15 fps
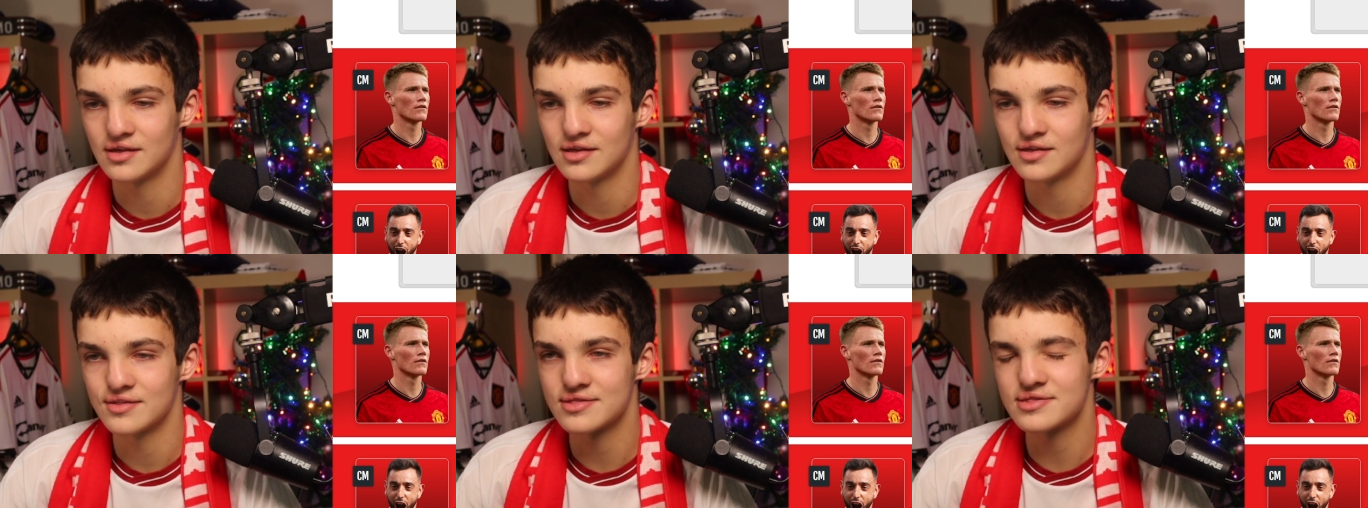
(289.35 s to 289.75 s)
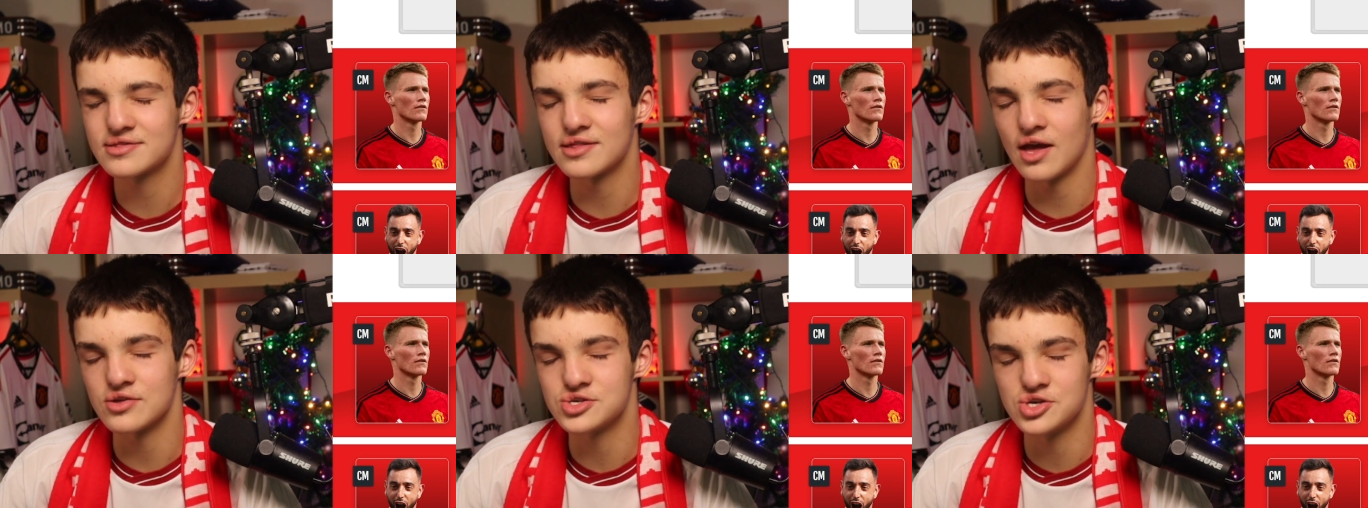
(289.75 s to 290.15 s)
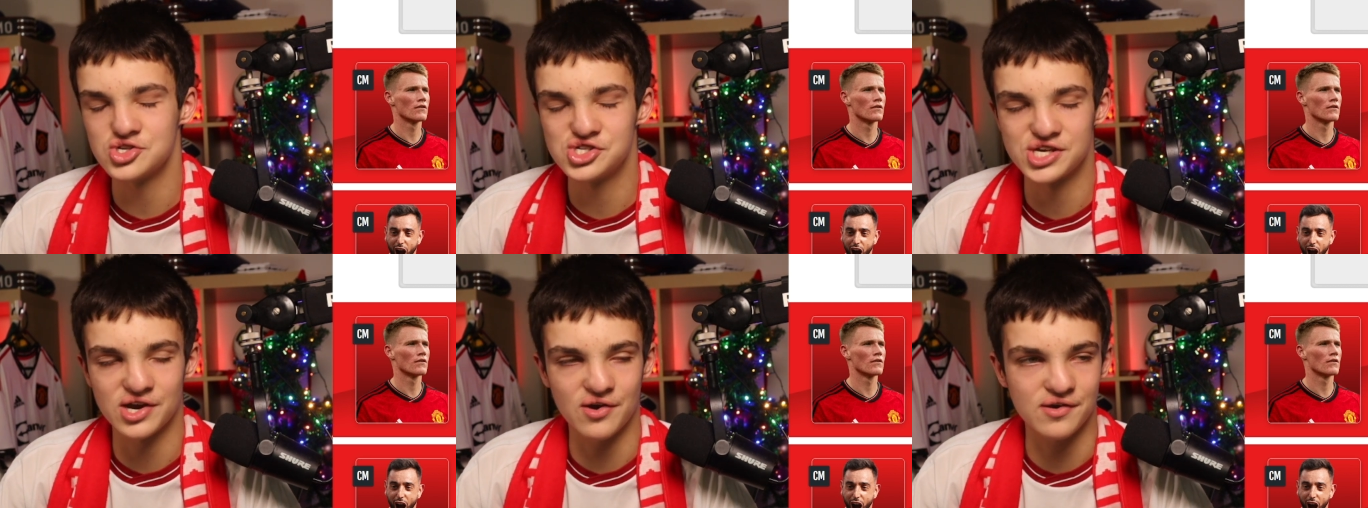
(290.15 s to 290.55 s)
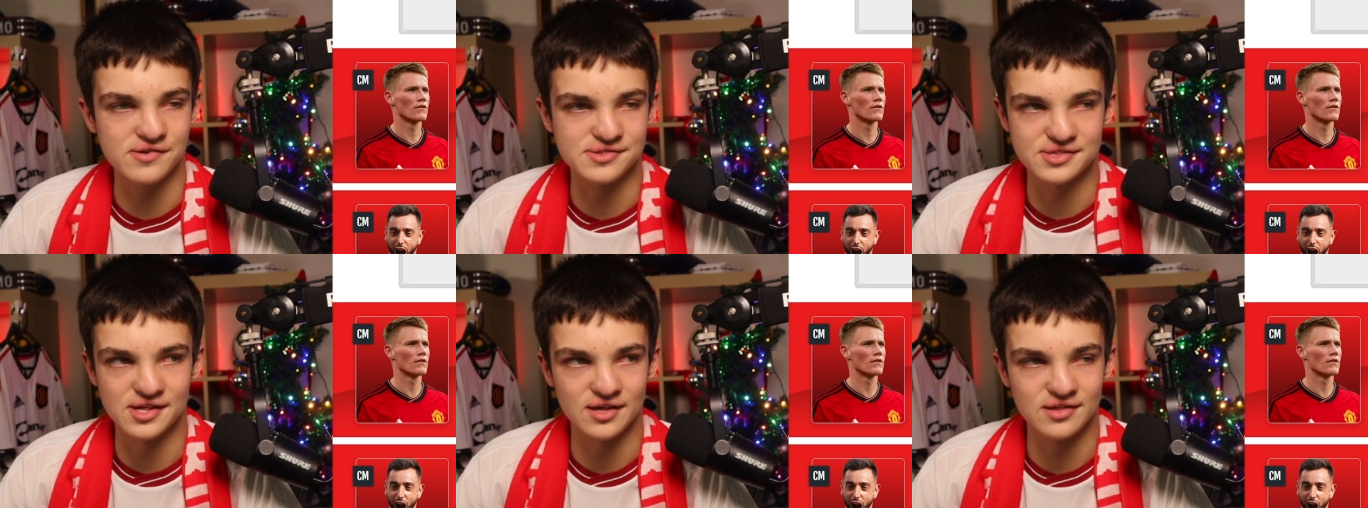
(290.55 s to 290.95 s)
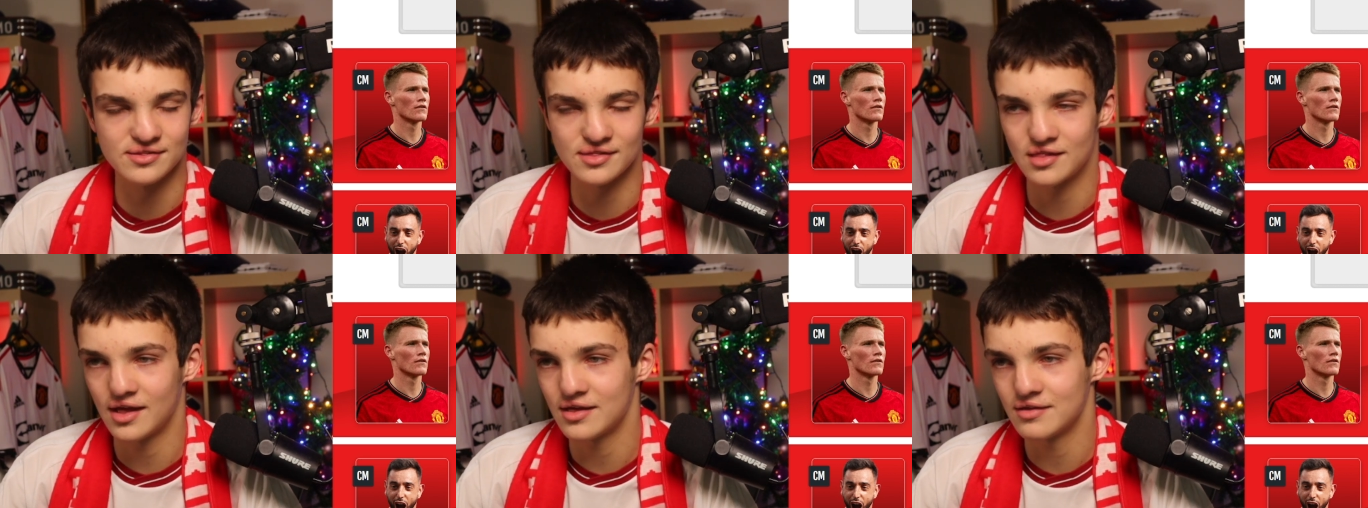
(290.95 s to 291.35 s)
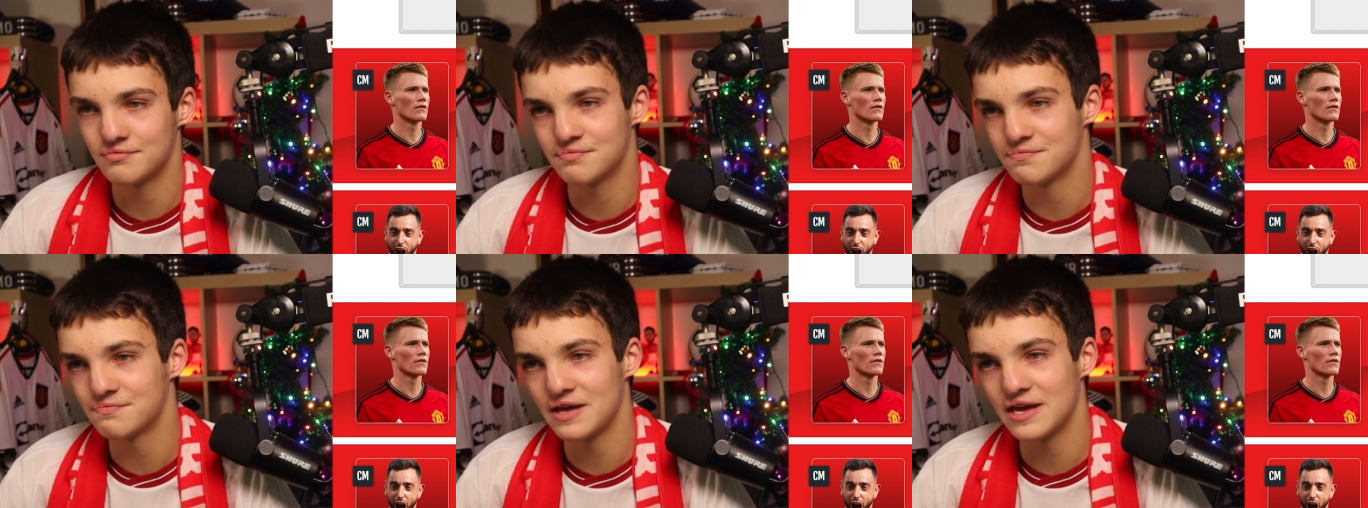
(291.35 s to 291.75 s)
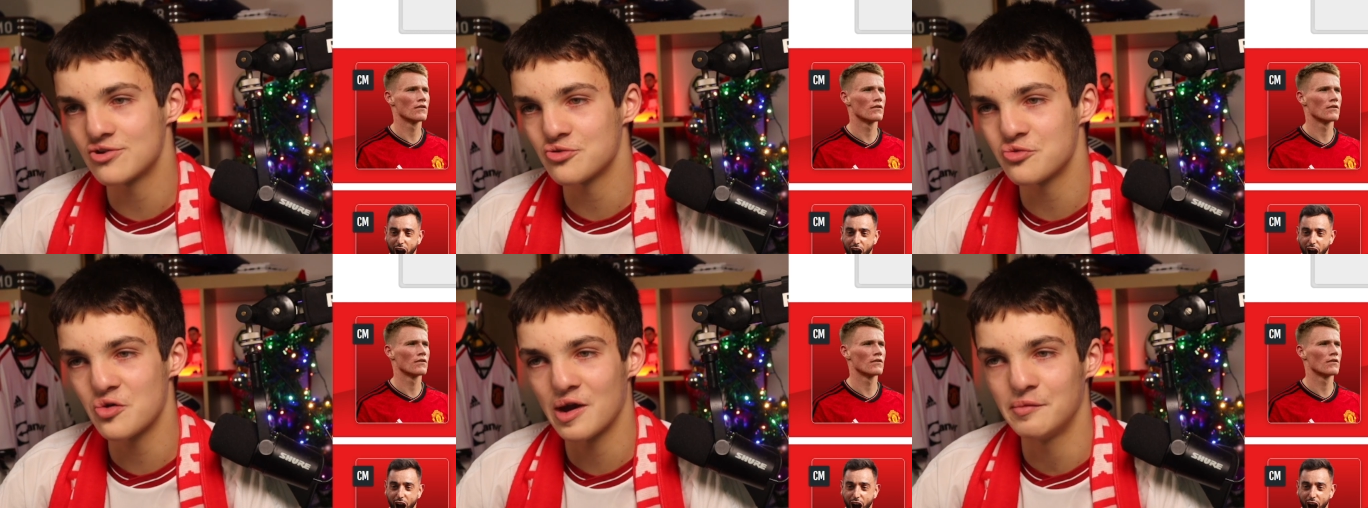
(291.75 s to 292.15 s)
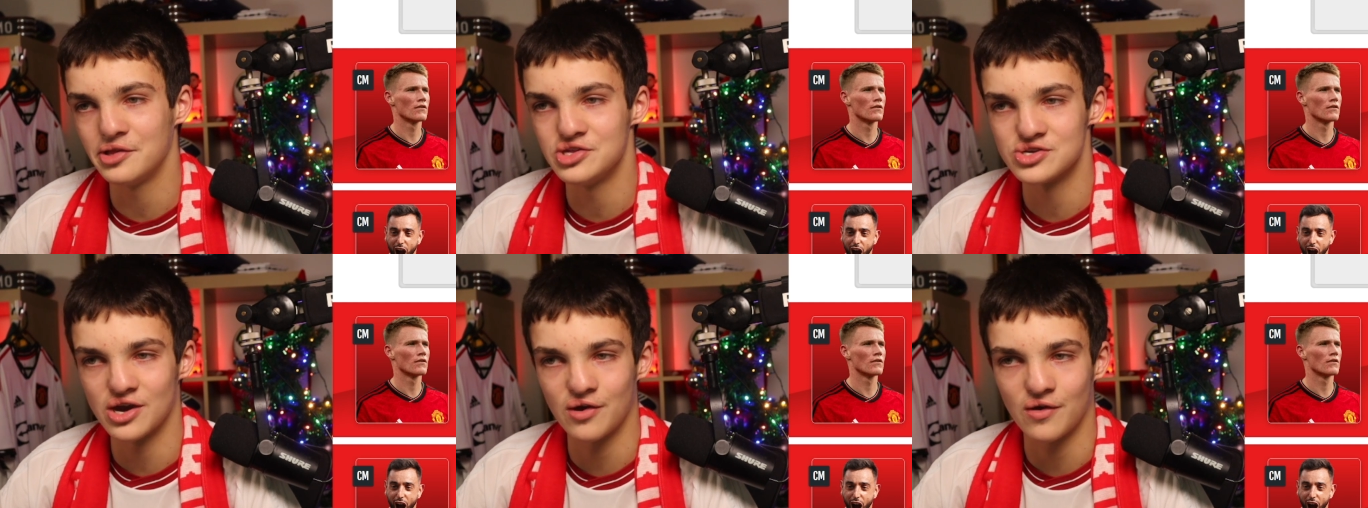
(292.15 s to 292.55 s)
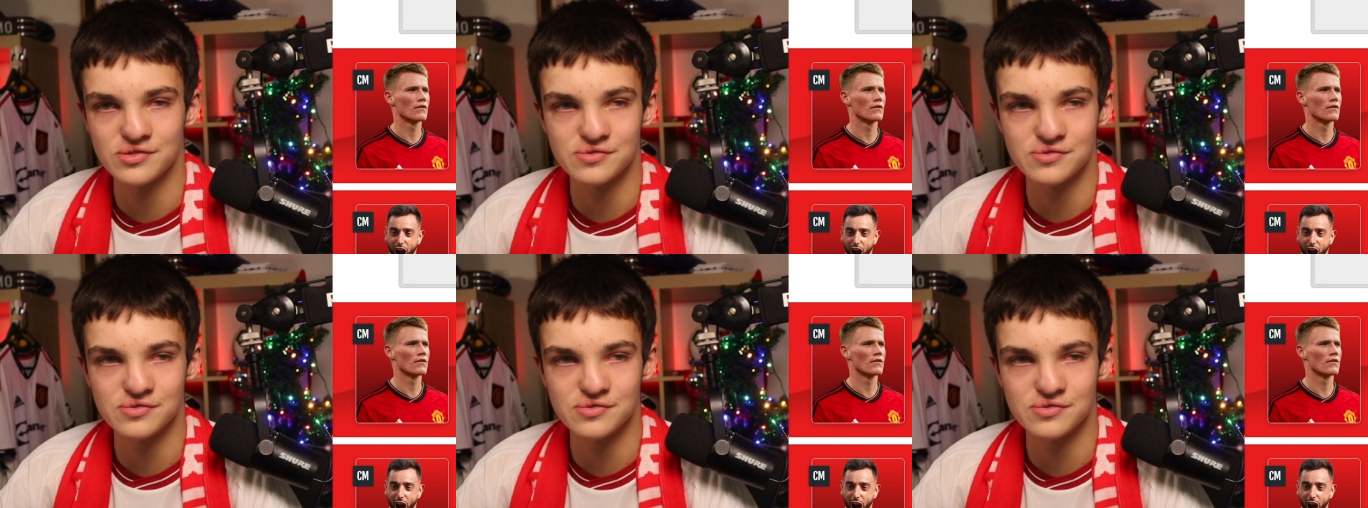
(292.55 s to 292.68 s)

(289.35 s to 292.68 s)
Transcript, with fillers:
Speaker 1: Such a generous six. Like, incredibly generous.